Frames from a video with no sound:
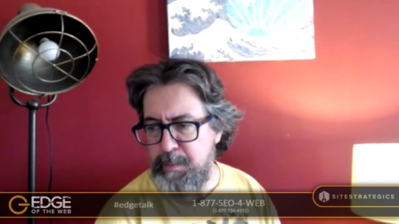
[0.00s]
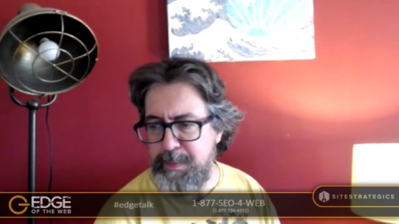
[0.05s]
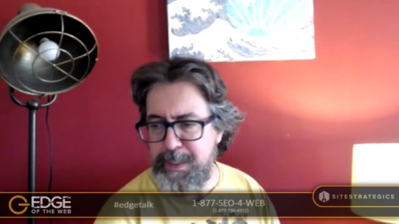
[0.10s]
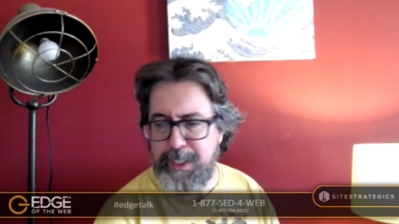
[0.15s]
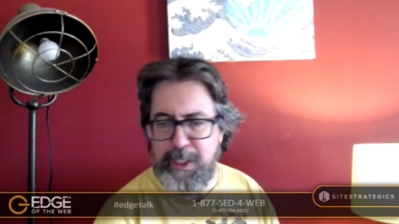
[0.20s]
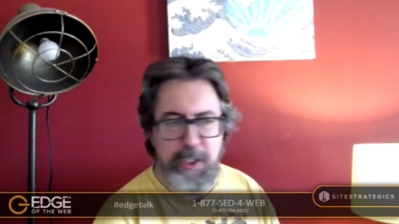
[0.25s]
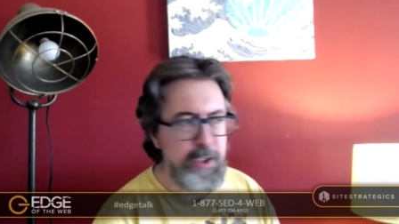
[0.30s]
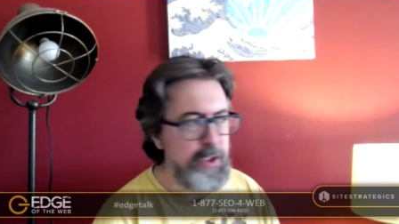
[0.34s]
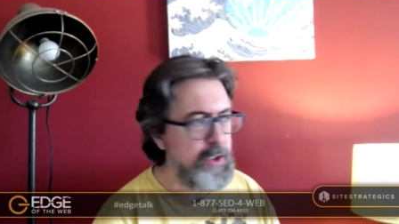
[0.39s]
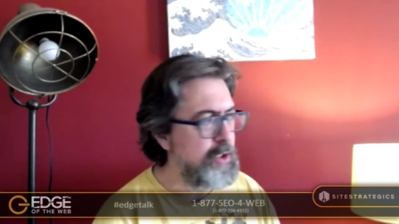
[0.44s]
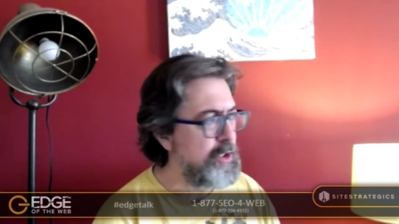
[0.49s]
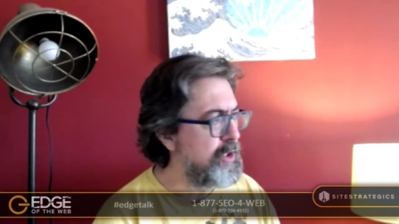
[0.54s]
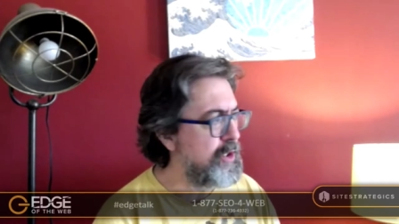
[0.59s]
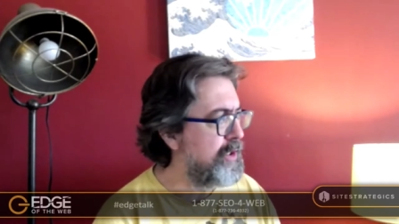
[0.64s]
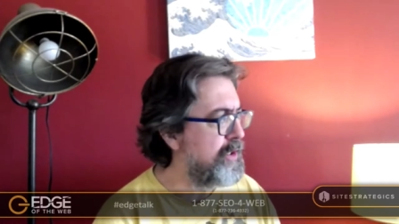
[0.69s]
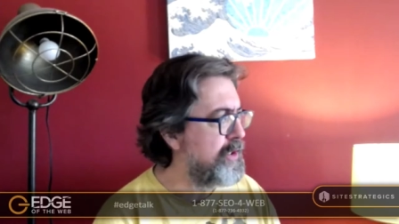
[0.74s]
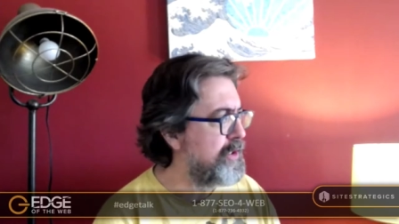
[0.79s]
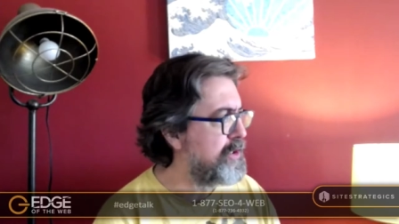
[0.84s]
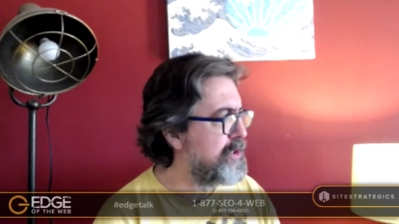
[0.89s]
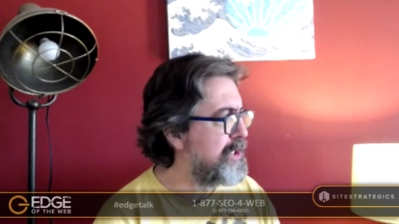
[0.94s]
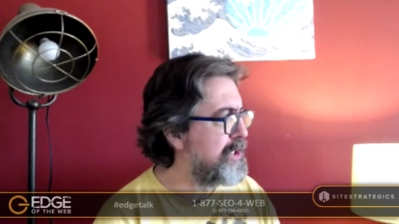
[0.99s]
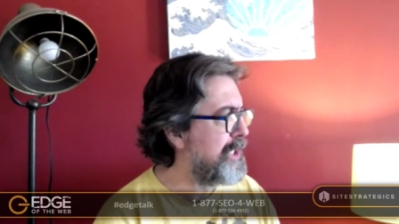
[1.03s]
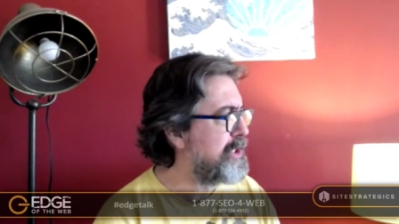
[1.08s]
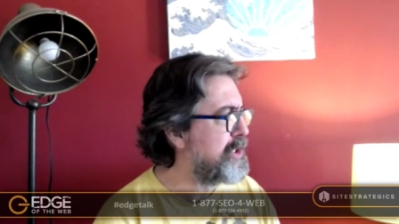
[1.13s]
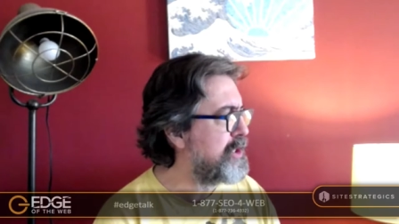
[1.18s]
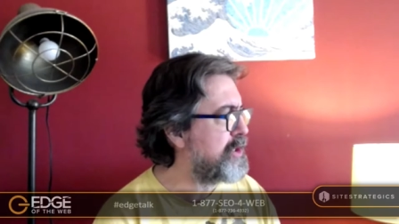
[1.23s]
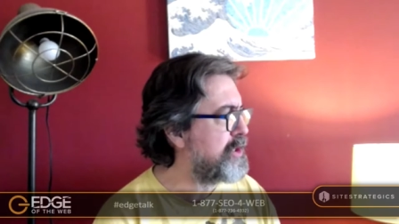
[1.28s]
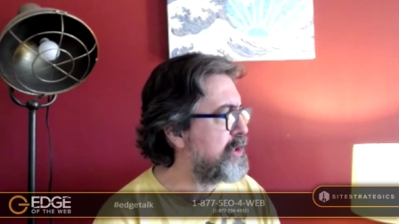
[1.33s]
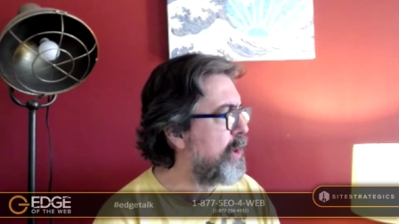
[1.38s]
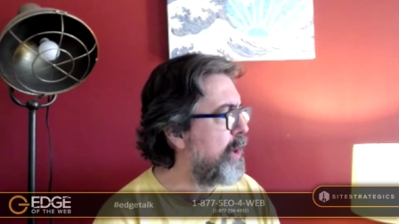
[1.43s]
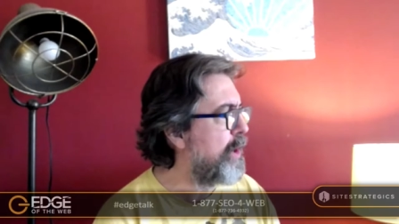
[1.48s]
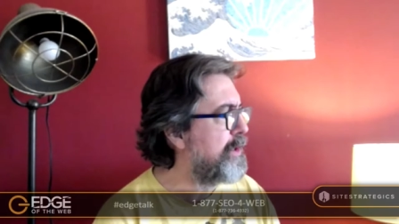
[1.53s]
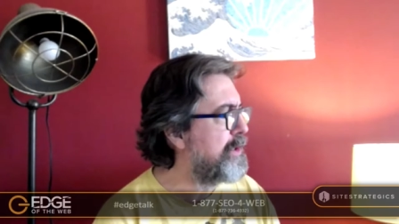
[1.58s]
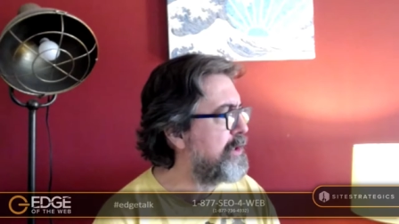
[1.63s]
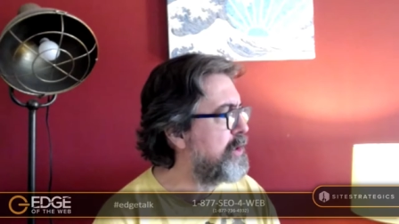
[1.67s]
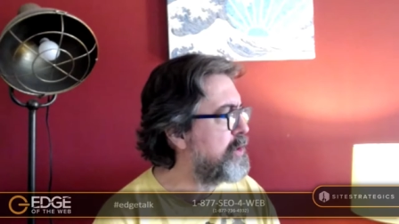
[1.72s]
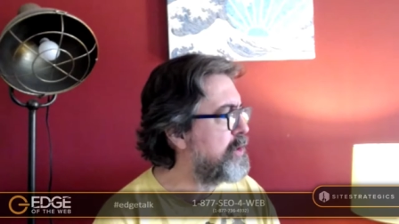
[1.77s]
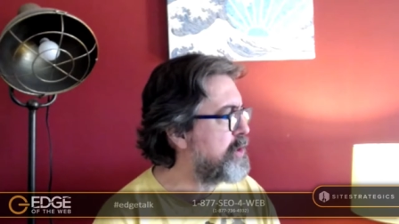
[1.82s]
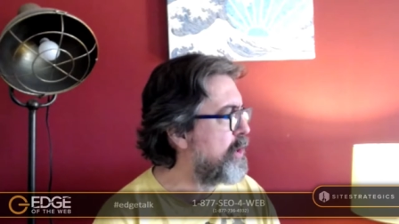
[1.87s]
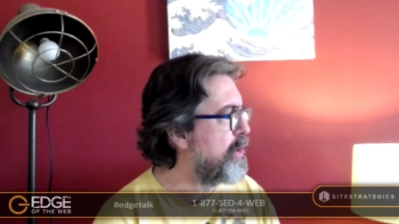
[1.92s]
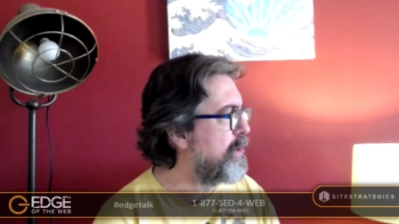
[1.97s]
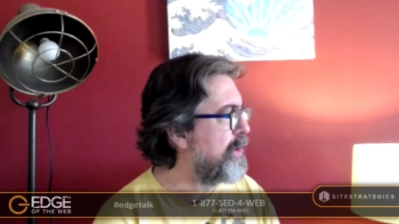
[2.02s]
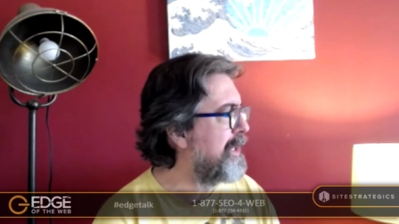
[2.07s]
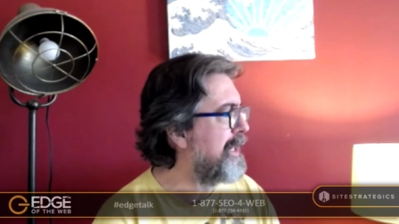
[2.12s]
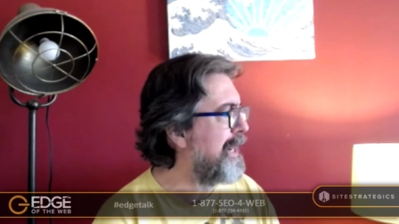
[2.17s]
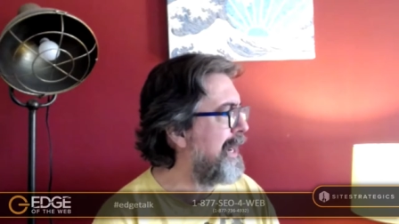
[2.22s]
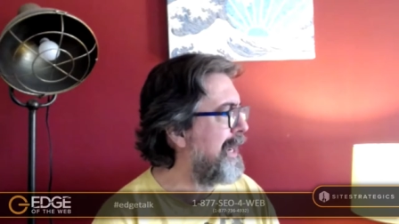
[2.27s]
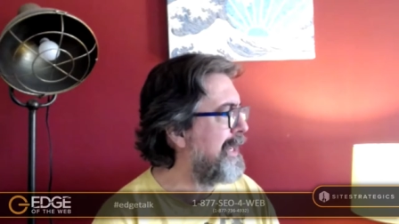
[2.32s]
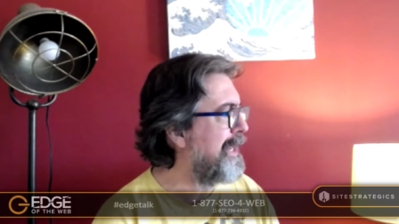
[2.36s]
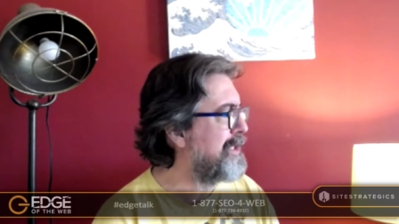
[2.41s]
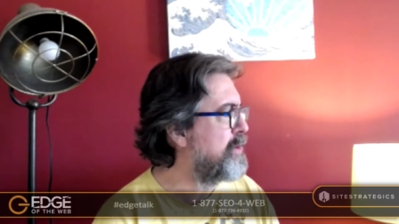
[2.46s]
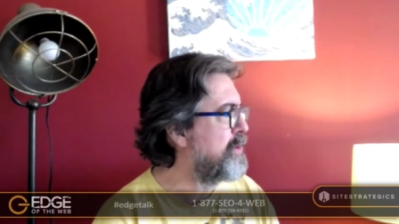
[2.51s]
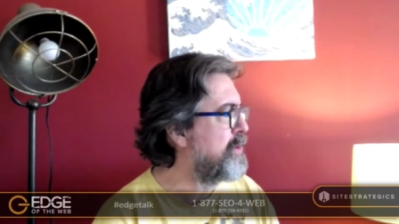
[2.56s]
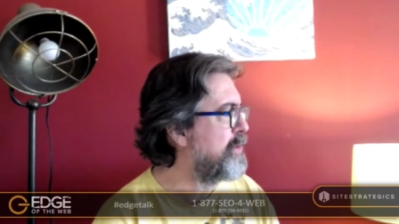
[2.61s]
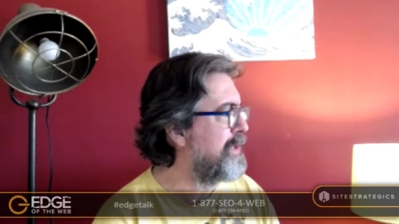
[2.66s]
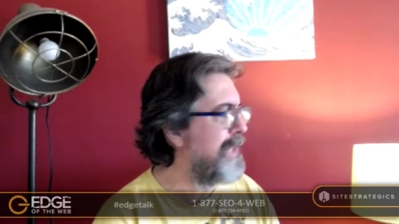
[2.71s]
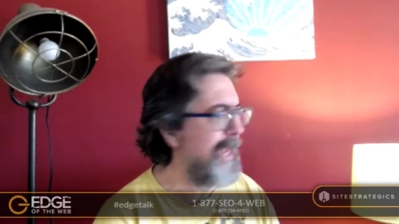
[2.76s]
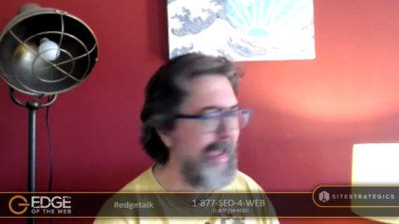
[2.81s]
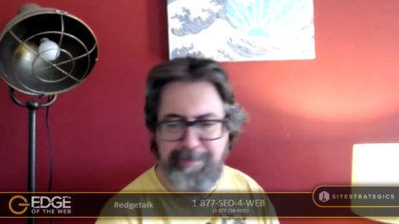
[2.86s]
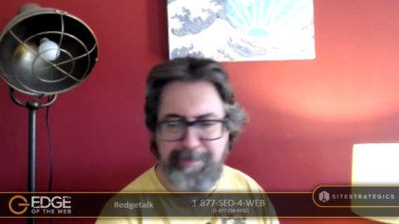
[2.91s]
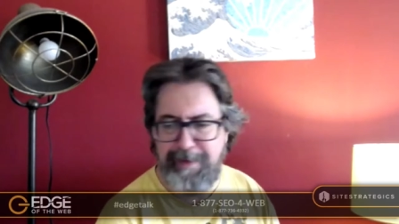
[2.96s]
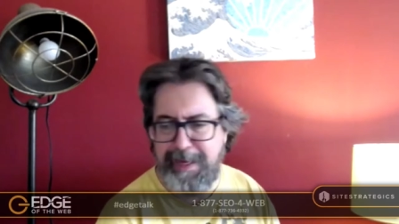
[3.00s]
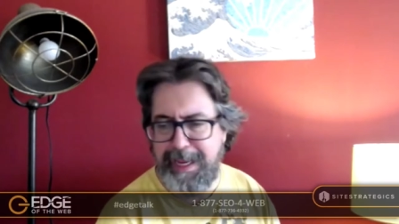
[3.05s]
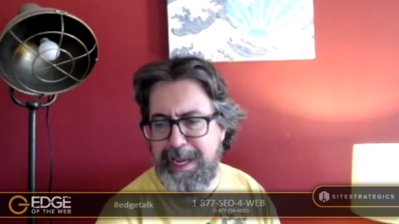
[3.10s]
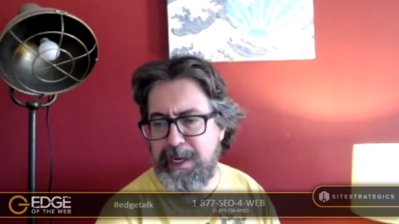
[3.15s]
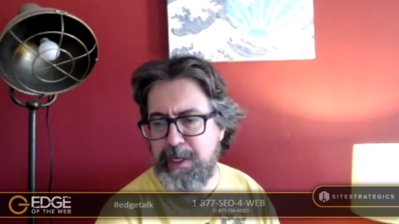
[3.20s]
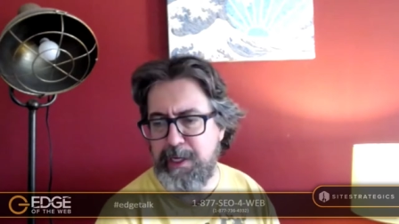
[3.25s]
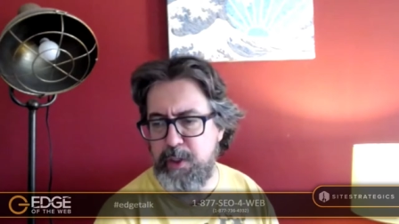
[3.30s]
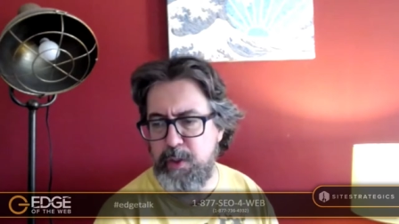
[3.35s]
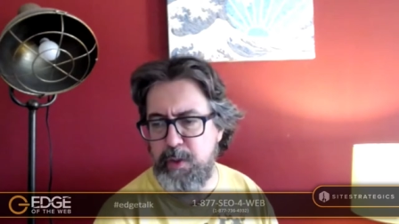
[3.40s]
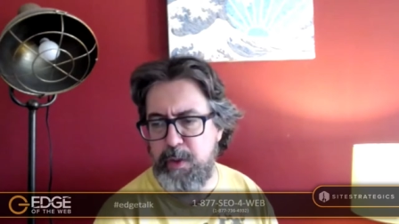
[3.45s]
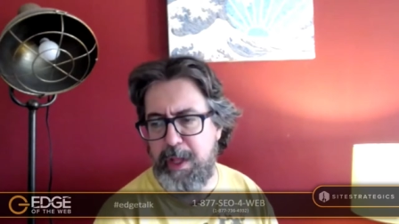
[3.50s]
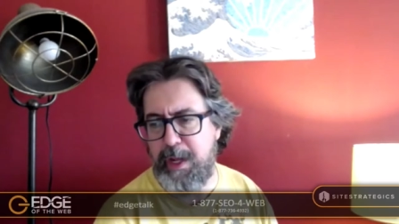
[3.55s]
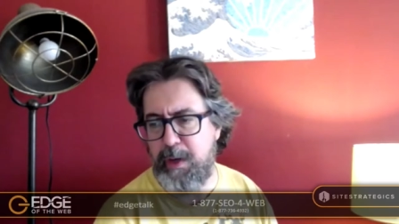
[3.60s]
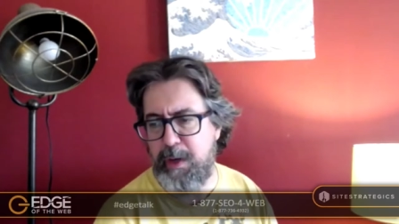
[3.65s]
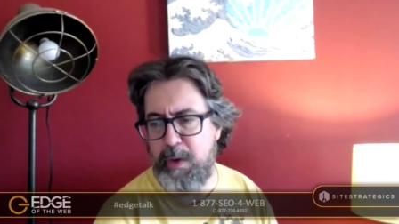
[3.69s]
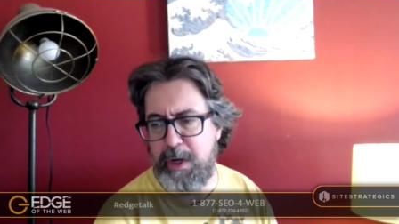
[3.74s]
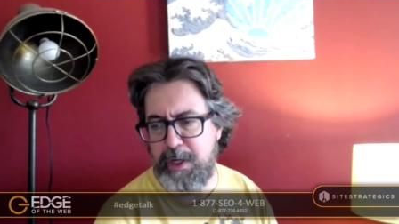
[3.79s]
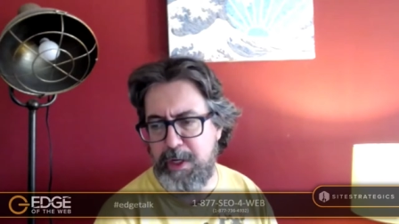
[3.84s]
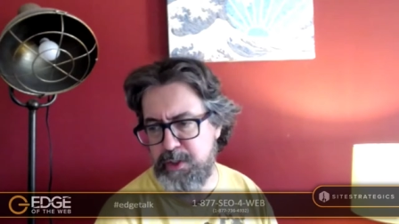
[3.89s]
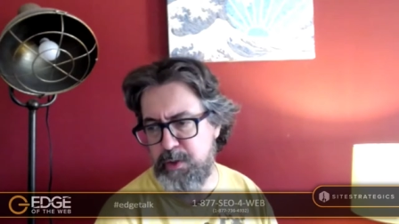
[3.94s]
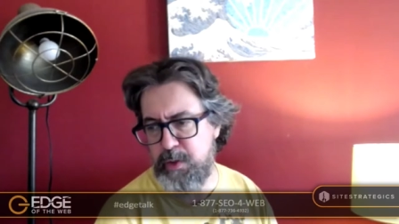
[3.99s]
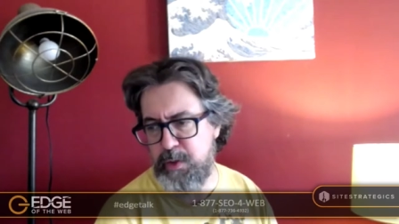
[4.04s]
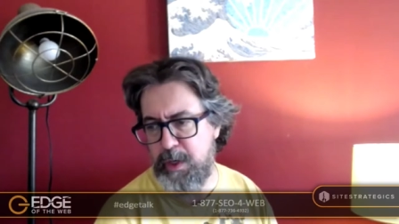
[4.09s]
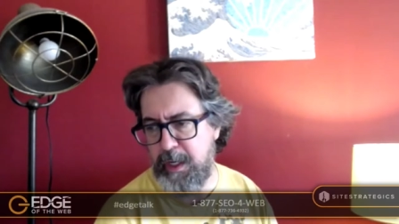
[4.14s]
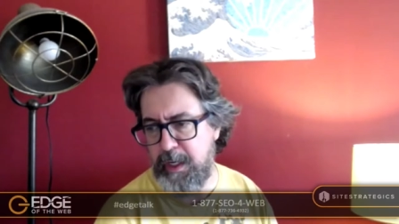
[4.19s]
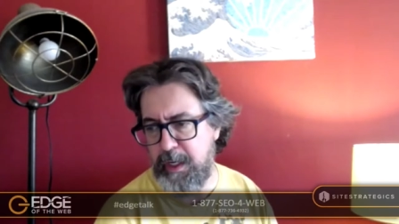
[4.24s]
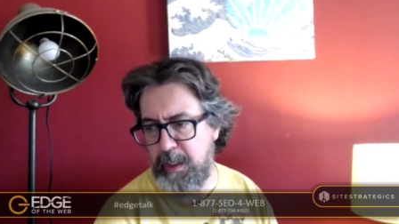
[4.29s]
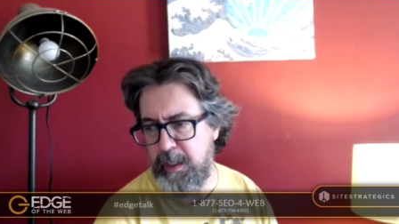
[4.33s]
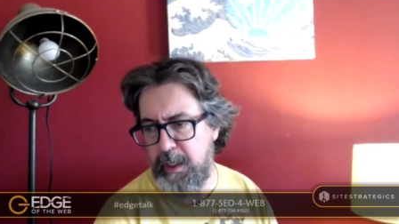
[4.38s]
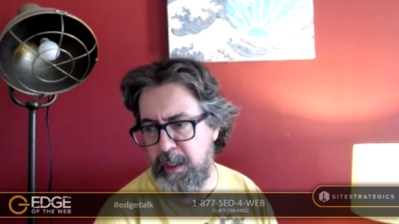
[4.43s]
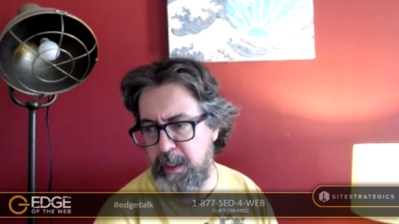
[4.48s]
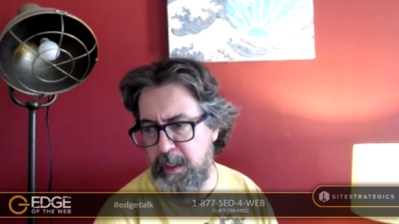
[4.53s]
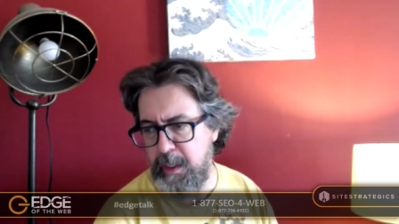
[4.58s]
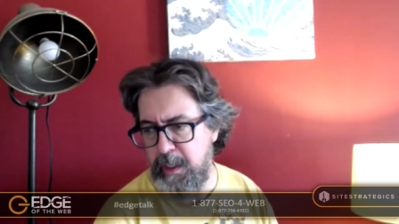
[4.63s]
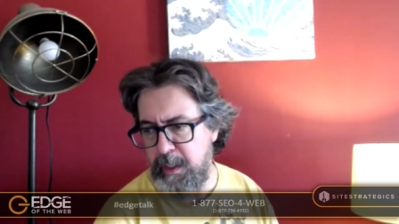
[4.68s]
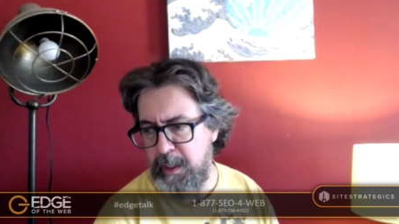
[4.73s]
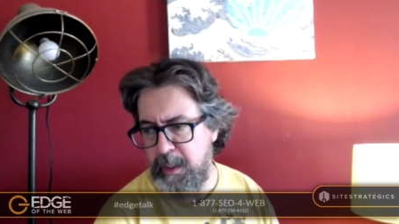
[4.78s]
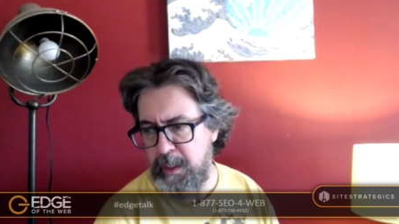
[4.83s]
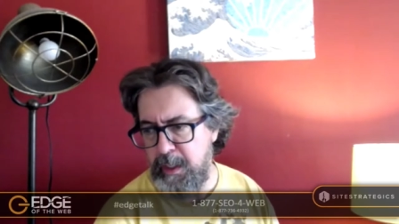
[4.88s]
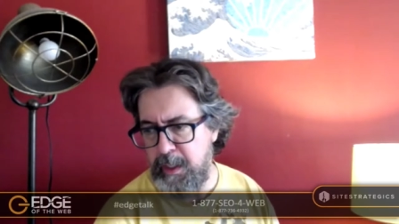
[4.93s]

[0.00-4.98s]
because chances are you turned it on to navigate to that restaurant. Yep.